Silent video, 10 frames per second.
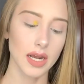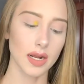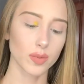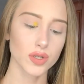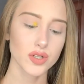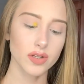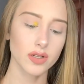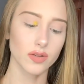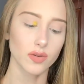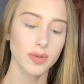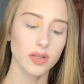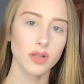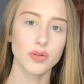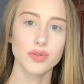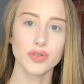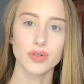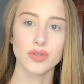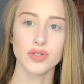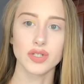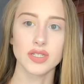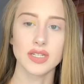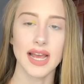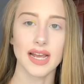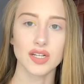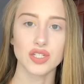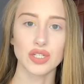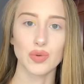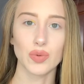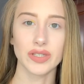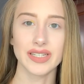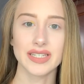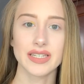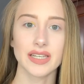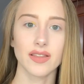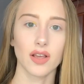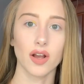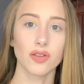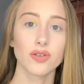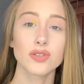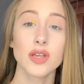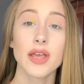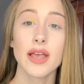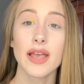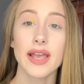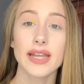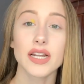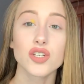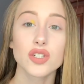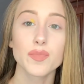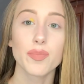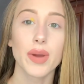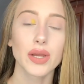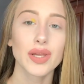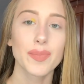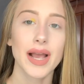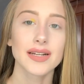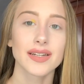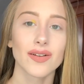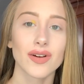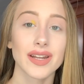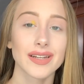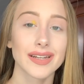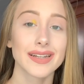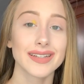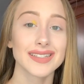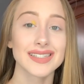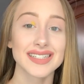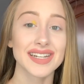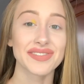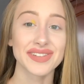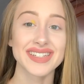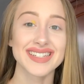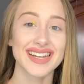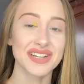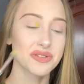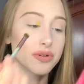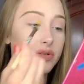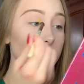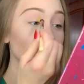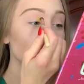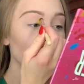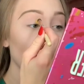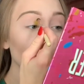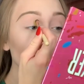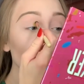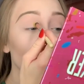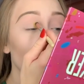Alright, I brought y'all in a little bit closer just to actually really see the colors. And I just barely packed it on, and it is definitely staying true to its color.